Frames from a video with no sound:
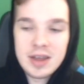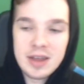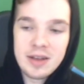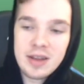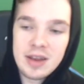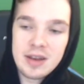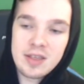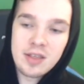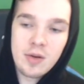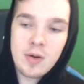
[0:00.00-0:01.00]
in a
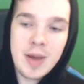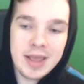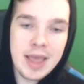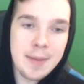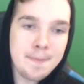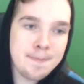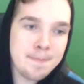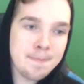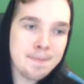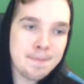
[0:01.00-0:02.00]
slower meta game,
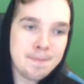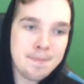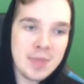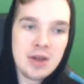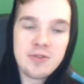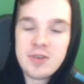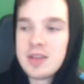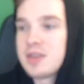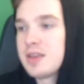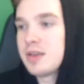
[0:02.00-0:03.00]
Dire
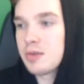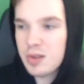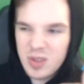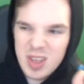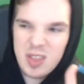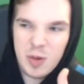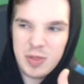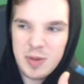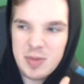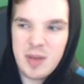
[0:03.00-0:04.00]
Frenzy is at least
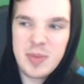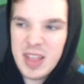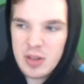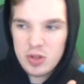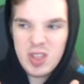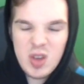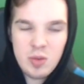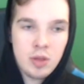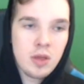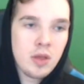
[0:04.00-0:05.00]
1 thumbs up, potentially 2.
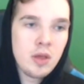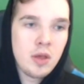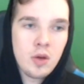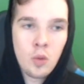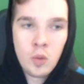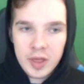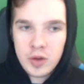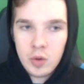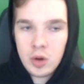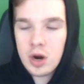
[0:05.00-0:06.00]
Really
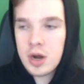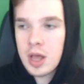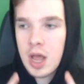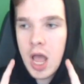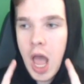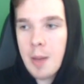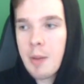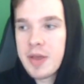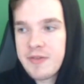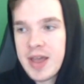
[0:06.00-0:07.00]
cool card. I'm a
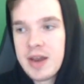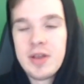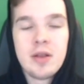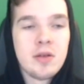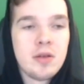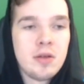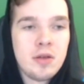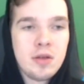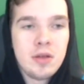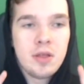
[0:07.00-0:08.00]
big fan of it.
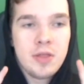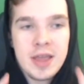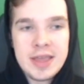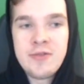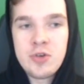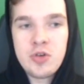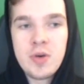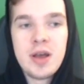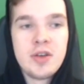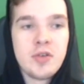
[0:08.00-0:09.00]
Thank you for
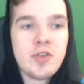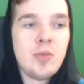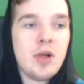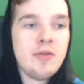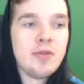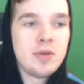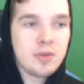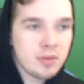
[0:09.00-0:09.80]
showing Hunter some love.